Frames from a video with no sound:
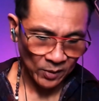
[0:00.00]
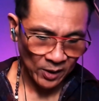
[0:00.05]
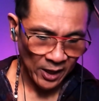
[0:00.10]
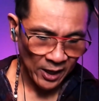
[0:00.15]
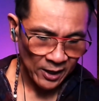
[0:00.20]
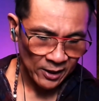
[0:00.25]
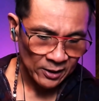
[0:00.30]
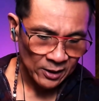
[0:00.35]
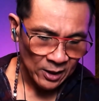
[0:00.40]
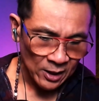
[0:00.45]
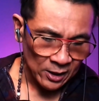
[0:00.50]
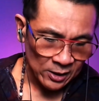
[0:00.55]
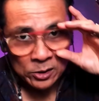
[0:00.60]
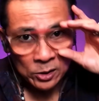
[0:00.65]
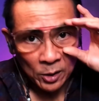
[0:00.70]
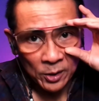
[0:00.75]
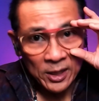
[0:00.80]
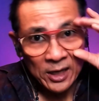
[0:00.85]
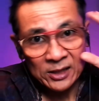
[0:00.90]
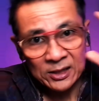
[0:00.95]
Okay,
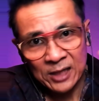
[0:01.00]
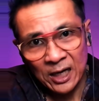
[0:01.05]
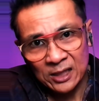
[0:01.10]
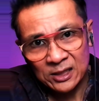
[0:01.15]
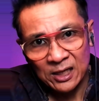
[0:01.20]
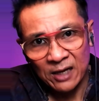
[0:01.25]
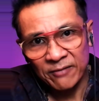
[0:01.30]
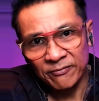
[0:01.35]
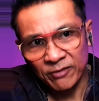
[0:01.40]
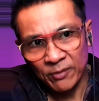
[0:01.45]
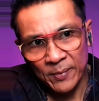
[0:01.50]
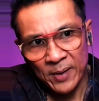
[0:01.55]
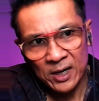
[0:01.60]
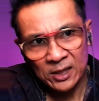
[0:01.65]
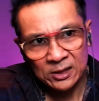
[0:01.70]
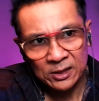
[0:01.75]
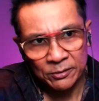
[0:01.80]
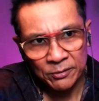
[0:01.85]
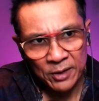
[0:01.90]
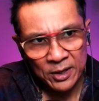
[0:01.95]
so that's tons of
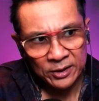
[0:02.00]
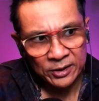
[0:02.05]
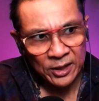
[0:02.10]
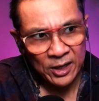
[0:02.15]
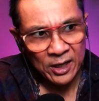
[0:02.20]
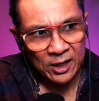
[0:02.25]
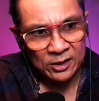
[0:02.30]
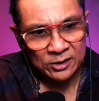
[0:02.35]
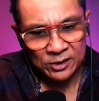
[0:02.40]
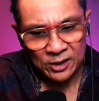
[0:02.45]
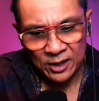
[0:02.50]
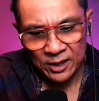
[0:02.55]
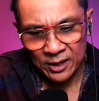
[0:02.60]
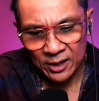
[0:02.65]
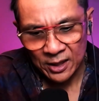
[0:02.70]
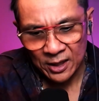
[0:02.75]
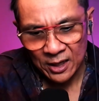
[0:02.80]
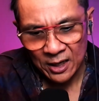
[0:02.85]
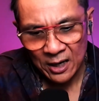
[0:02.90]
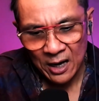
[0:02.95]
information right there,
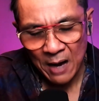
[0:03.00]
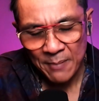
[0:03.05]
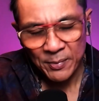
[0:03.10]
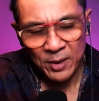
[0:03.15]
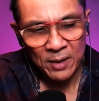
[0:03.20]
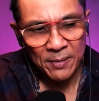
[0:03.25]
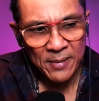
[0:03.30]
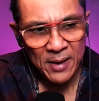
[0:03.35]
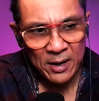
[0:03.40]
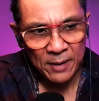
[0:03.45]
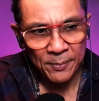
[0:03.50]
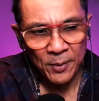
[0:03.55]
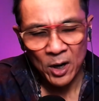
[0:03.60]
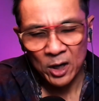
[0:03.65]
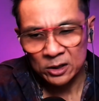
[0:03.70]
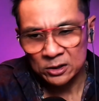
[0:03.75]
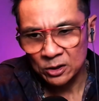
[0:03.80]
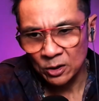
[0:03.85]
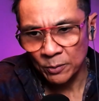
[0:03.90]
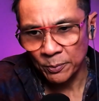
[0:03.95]
and I'm gonna make a
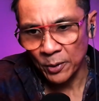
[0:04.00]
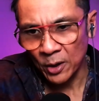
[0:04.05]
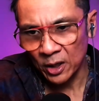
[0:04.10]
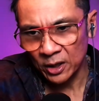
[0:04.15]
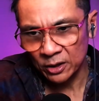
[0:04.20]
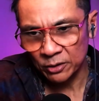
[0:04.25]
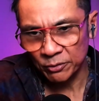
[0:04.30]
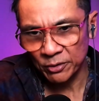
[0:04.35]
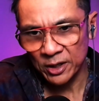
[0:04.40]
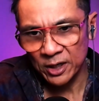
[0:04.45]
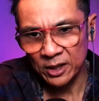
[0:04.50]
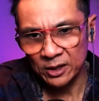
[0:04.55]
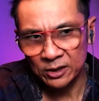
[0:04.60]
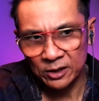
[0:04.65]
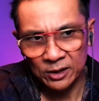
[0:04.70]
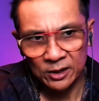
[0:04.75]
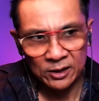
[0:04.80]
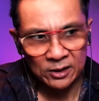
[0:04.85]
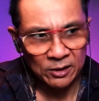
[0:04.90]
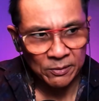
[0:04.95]
part 2, part 3
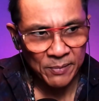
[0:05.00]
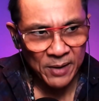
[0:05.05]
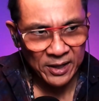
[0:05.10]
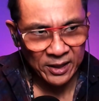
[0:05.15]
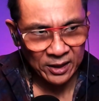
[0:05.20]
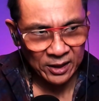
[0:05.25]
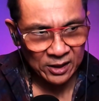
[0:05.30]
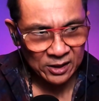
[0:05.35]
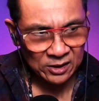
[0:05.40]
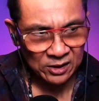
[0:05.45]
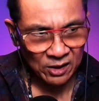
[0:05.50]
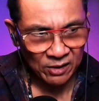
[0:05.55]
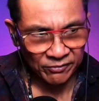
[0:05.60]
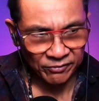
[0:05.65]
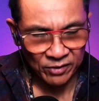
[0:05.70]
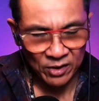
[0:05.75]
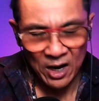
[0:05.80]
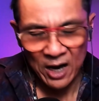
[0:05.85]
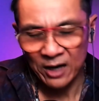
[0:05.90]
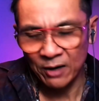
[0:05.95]
to make it
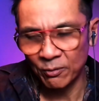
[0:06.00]
easier for you.